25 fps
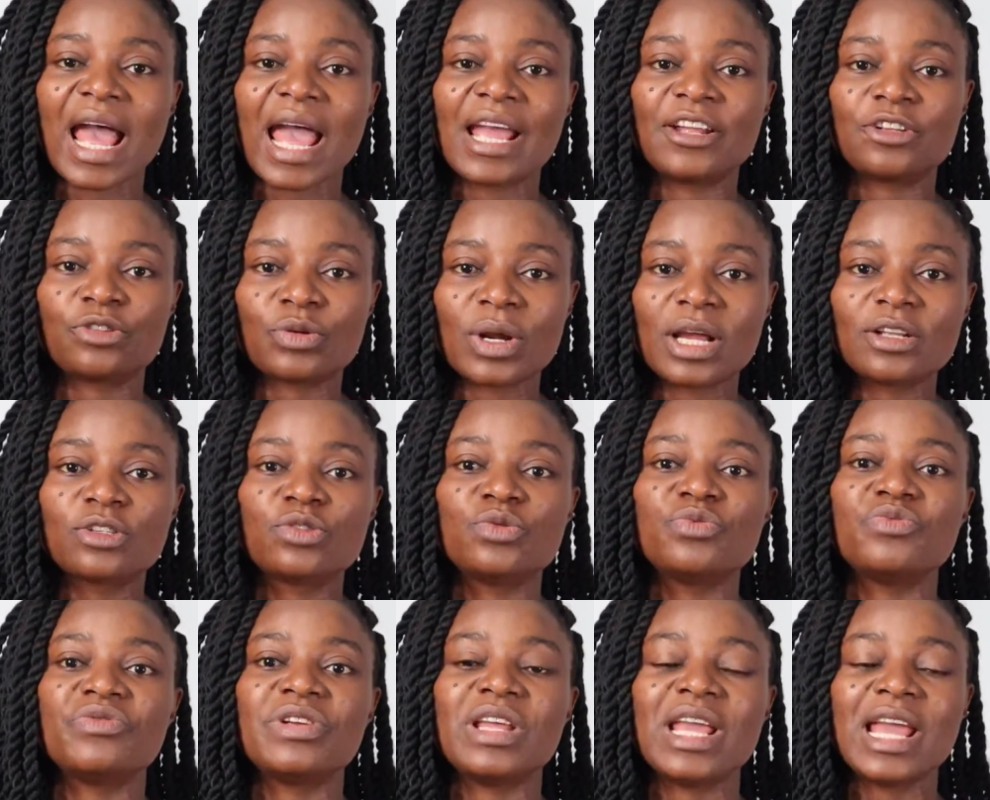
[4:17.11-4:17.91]
I try
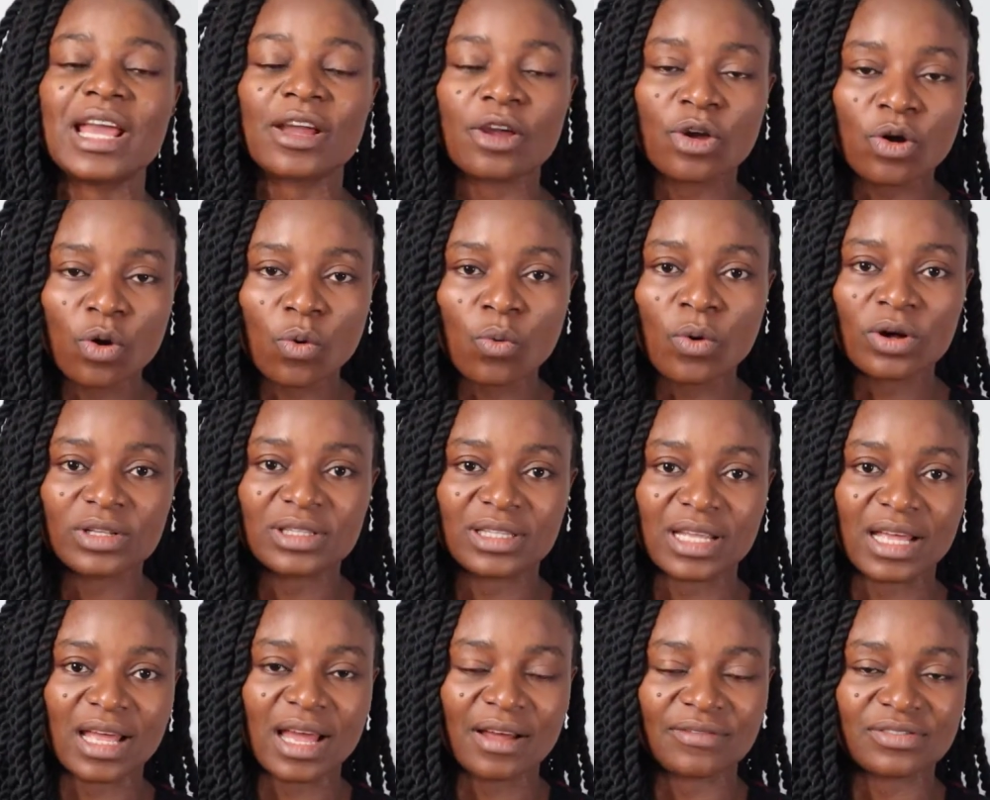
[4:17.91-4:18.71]
to re-echo
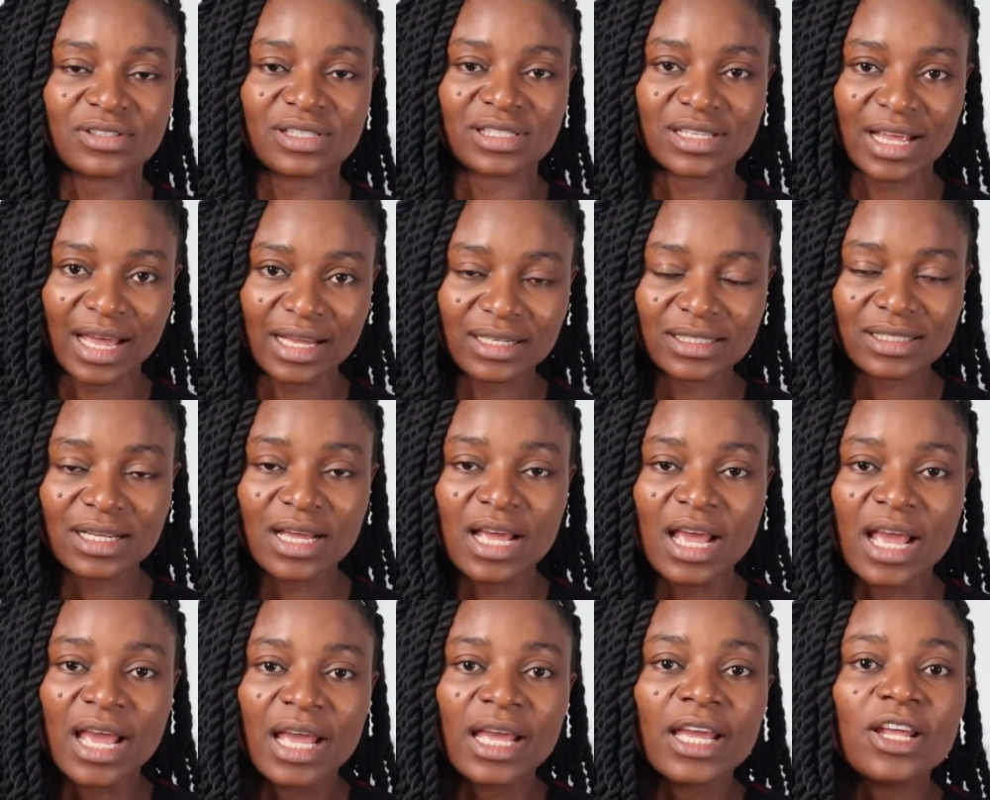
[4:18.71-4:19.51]
what they have said
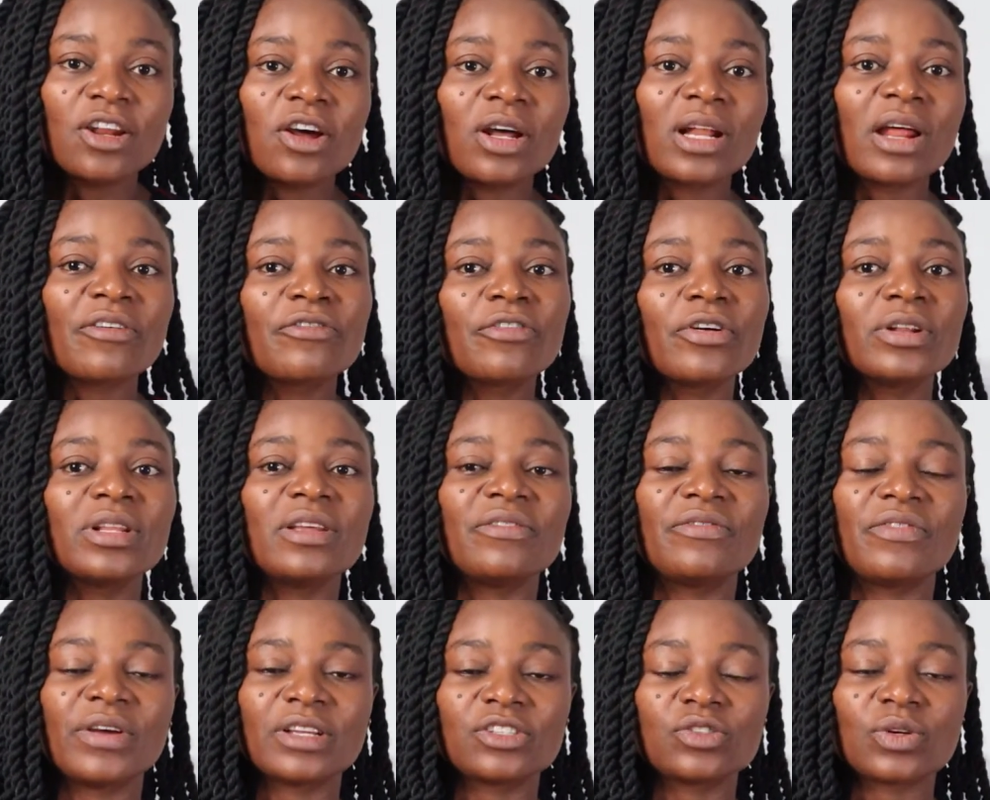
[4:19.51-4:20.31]
in order for
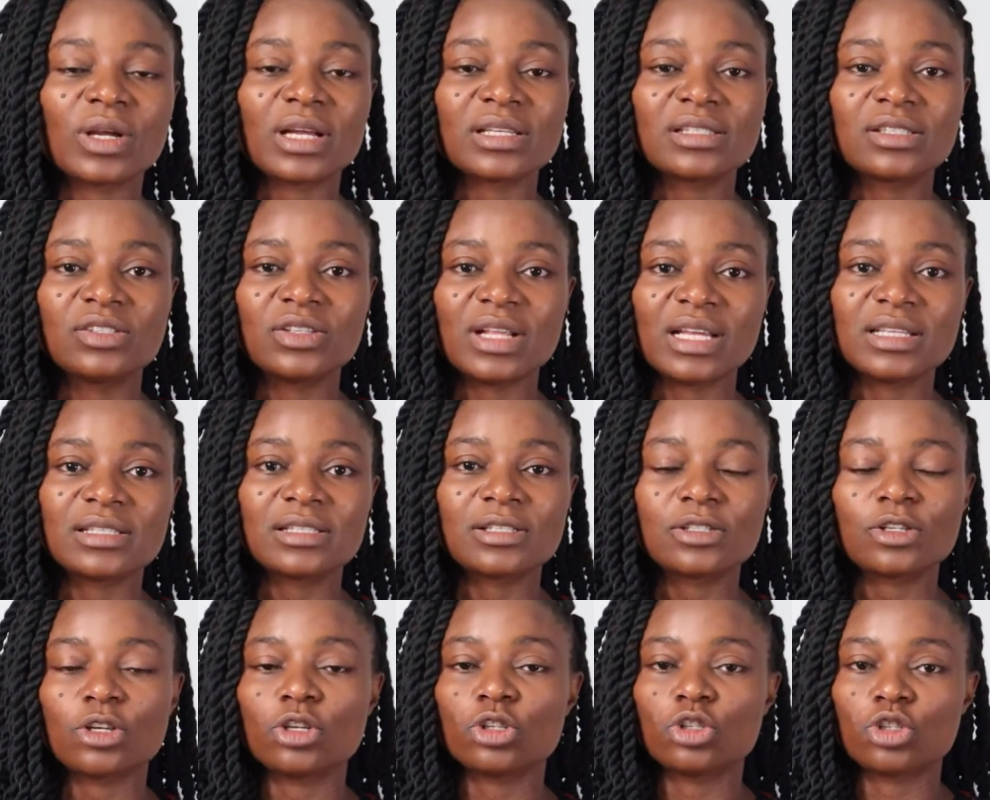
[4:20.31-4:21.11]
the virtual
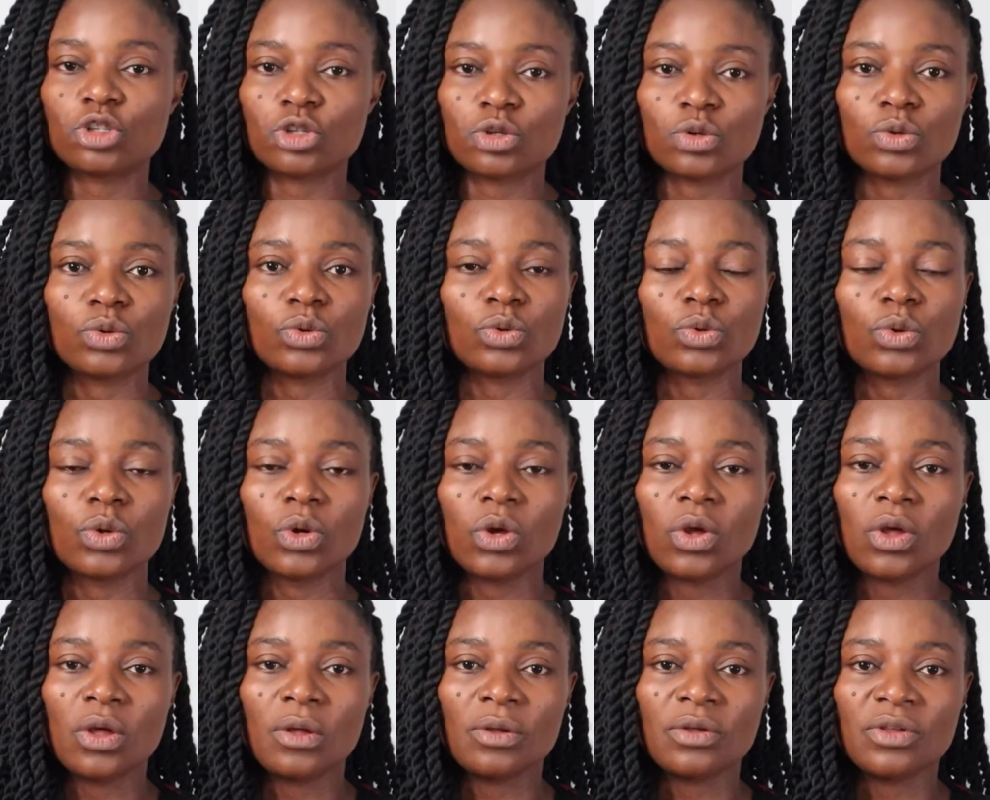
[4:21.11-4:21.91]
students to
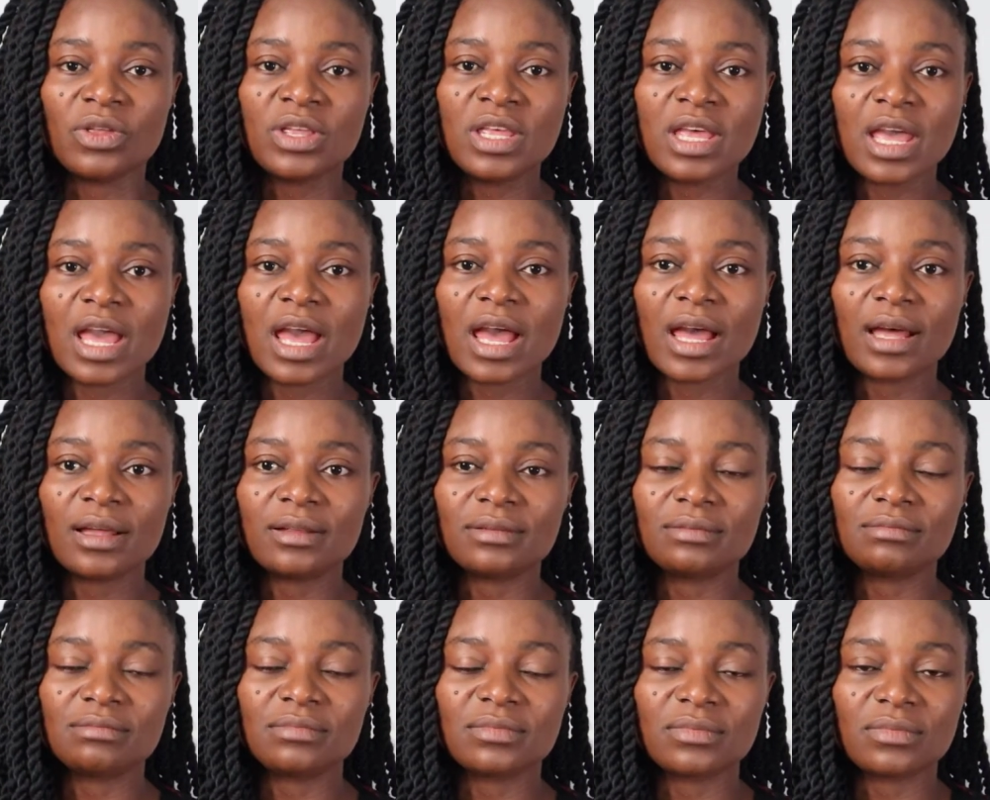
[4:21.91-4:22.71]

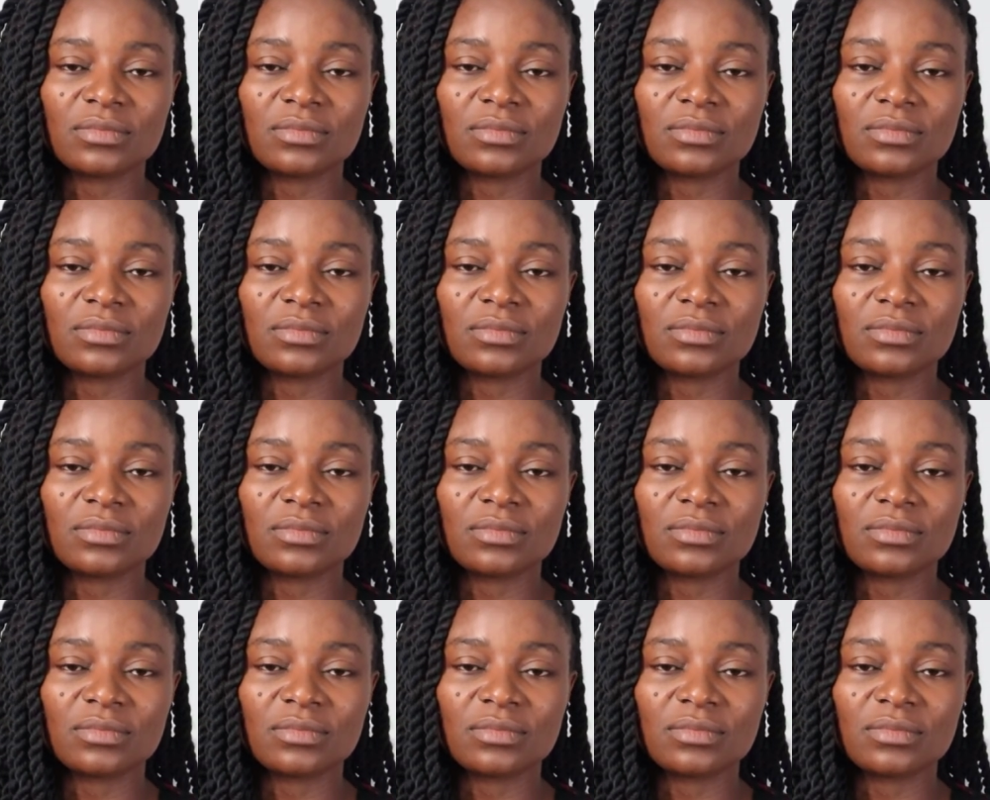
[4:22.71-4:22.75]
hear